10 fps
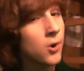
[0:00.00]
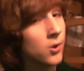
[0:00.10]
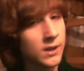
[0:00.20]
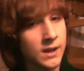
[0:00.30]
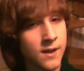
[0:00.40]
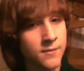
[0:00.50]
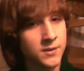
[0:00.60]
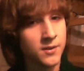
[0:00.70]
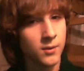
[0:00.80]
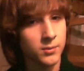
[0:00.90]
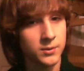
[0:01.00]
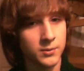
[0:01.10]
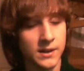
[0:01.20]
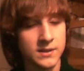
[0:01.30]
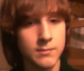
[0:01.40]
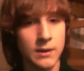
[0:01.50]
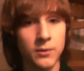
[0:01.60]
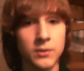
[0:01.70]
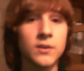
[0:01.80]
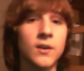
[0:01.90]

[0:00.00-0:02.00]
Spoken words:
all I have to talk with you guys about.